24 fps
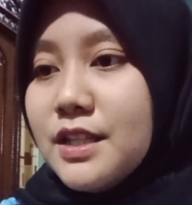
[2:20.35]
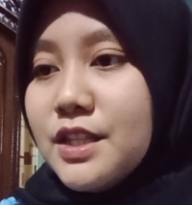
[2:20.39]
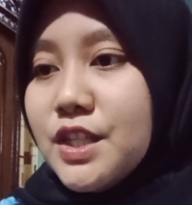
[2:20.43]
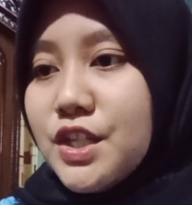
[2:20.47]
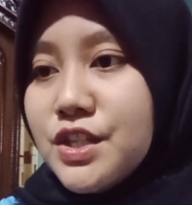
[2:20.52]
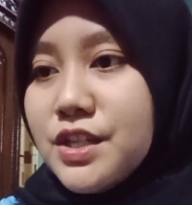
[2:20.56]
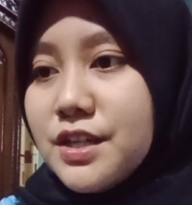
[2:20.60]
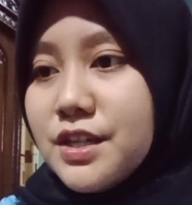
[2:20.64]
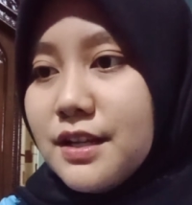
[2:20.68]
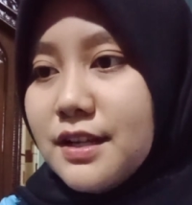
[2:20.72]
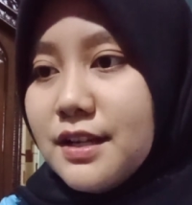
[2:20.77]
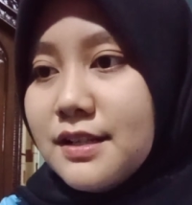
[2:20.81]

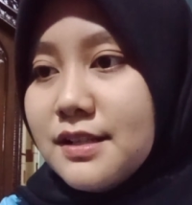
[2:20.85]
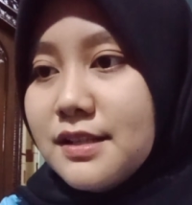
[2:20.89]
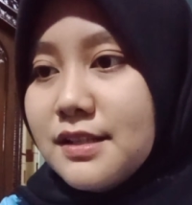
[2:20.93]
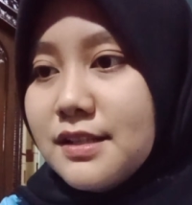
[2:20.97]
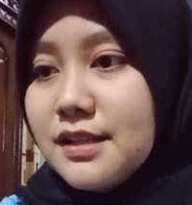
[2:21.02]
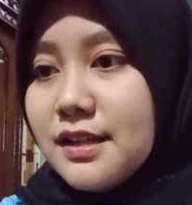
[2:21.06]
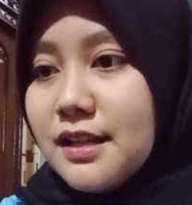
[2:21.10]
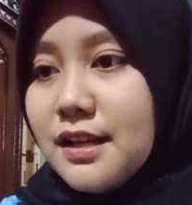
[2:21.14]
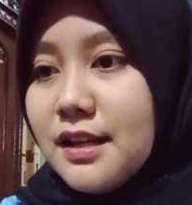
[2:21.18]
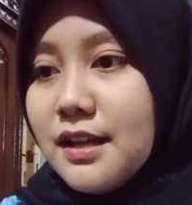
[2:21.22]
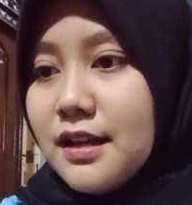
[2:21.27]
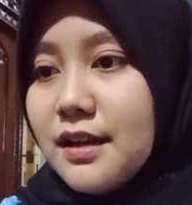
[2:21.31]

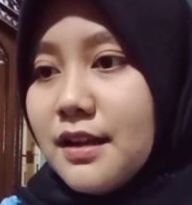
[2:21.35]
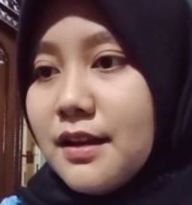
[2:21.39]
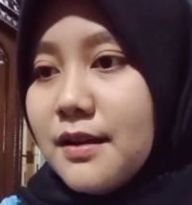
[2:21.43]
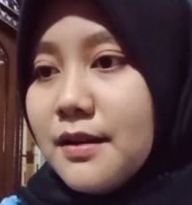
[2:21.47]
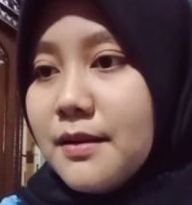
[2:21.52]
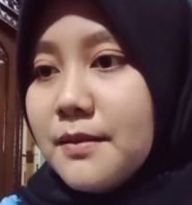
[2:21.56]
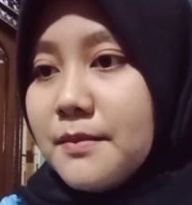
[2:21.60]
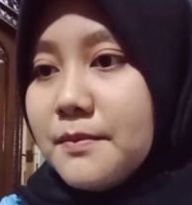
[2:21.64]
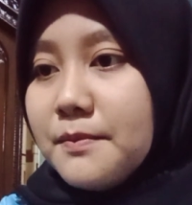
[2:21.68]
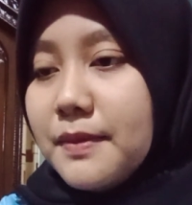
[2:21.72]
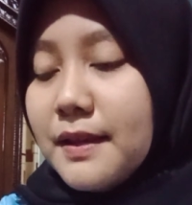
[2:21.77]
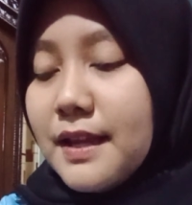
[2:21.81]
Teachers
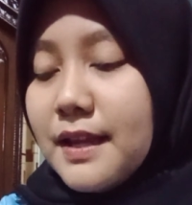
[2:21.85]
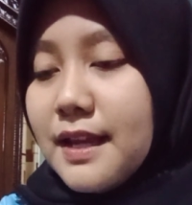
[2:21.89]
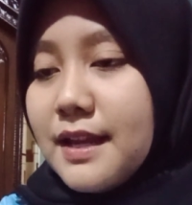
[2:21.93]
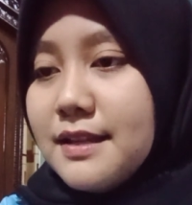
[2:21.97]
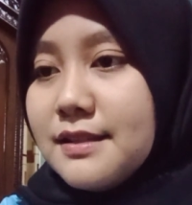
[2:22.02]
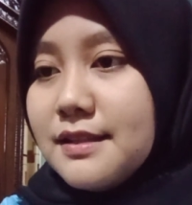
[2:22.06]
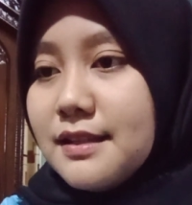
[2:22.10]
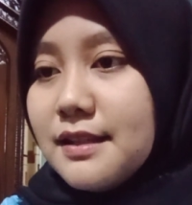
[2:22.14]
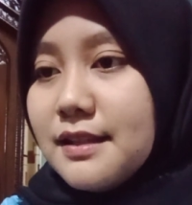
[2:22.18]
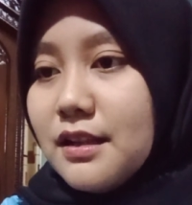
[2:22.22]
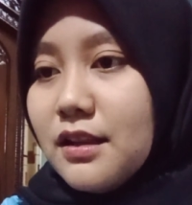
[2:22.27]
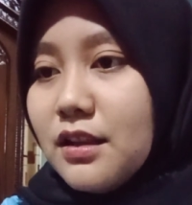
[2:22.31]

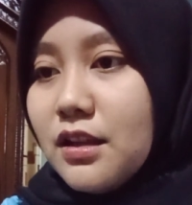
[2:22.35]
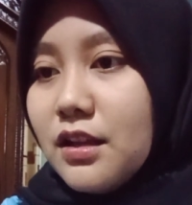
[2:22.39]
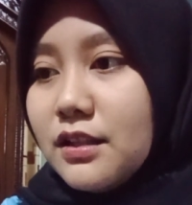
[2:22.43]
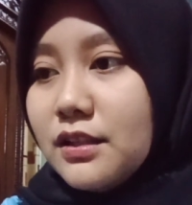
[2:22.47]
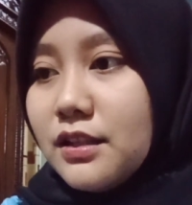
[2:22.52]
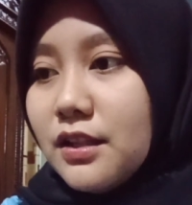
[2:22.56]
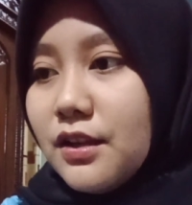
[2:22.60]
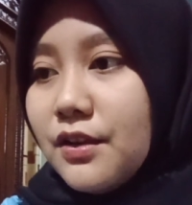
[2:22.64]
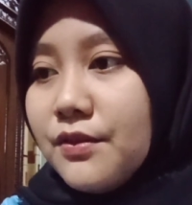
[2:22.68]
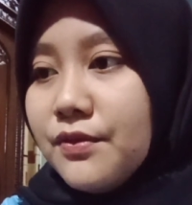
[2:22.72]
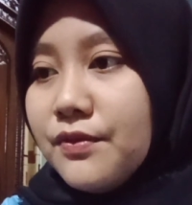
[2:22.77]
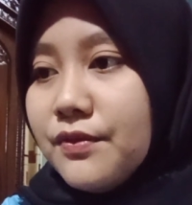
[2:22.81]
place a
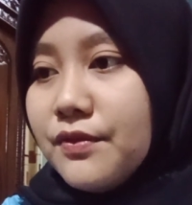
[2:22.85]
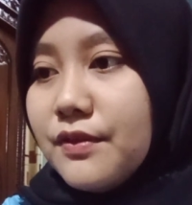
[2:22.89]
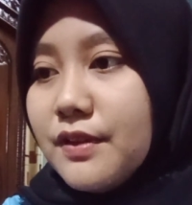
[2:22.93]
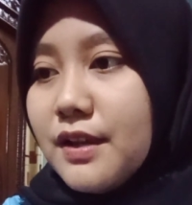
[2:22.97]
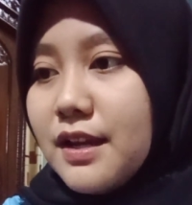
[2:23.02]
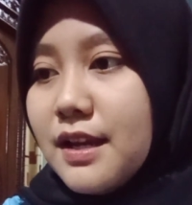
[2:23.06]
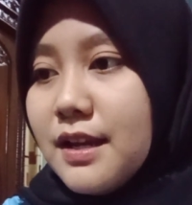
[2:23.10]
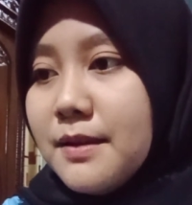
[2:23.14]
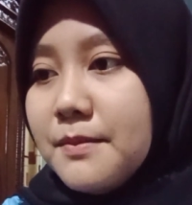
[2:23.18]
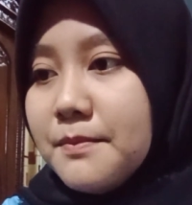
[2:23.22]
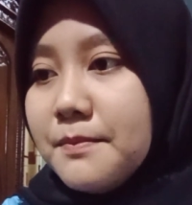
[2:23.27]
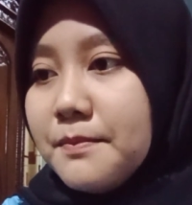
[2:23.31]
lot of
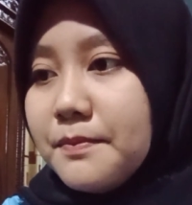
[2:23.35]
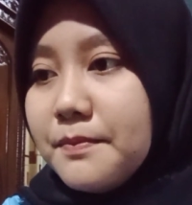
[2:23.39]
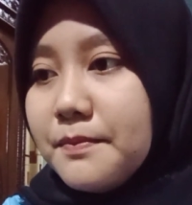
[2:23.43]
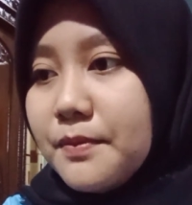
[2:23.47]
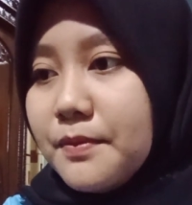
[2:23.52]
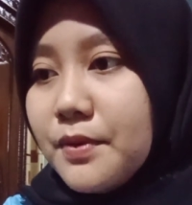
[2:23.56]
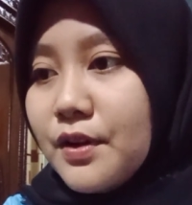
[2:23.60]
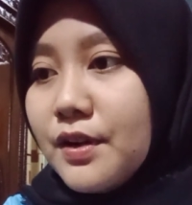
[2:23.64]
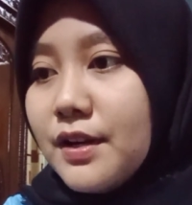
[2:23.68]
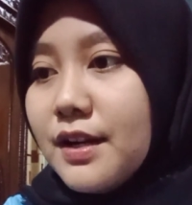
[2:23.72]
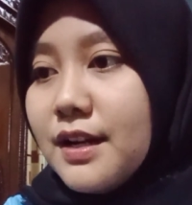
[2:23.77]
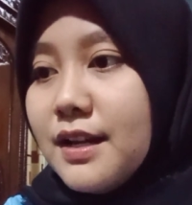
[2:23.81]

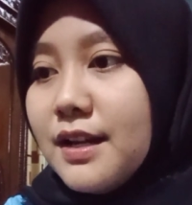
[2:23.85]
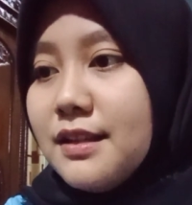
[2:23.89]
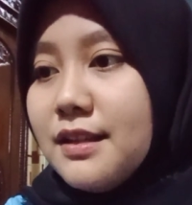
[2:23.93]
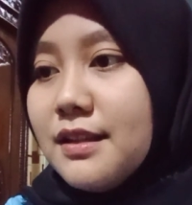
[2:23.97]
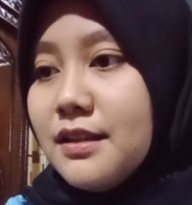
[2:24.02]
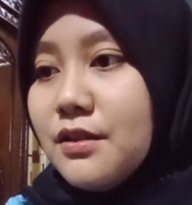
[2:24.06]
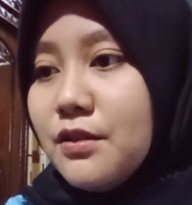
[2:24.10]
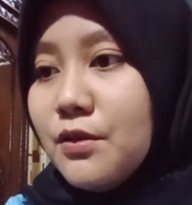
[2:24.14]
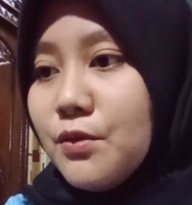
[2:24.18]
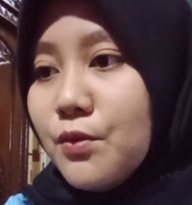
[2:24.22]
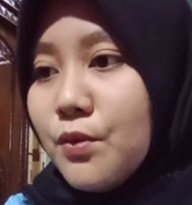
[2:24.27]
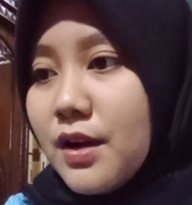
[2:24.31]

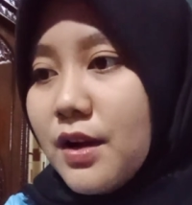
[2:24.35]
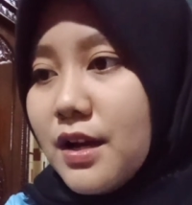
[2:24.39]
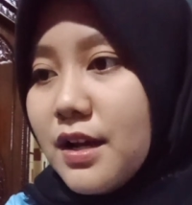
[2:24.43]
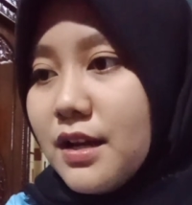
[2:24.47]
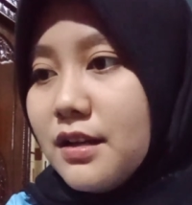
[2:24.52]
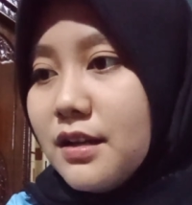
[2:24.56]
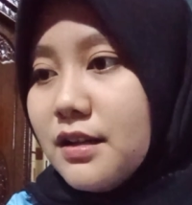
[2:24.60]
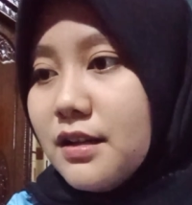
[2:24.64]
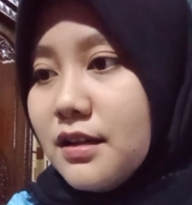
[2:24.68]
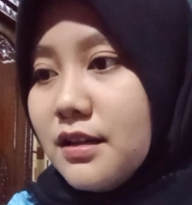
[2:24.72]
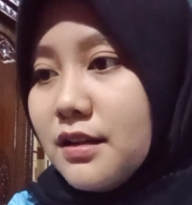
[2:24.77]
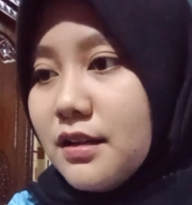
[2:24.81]

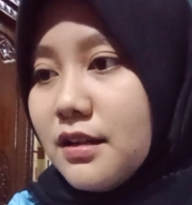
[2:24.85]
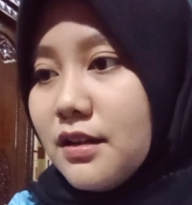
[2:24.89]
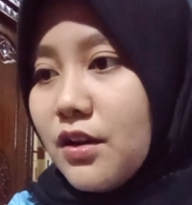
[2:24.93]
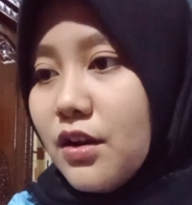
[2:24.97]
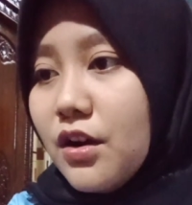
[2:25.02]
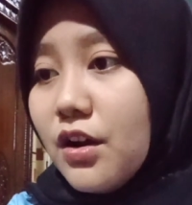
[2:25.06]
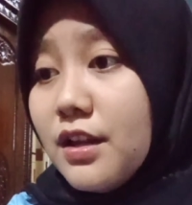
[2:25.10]
importance